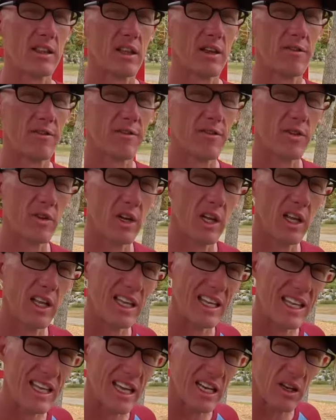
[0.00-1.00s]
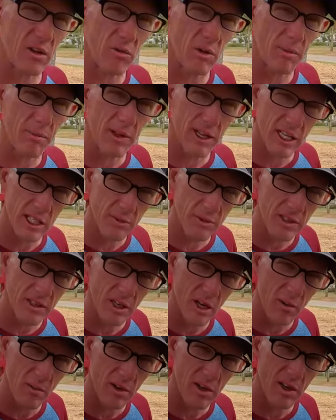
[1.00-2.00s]
that free Yeti replacement
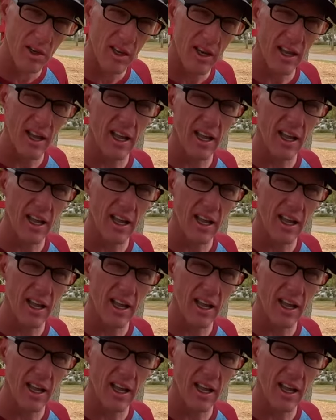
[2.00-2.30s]
tumbler.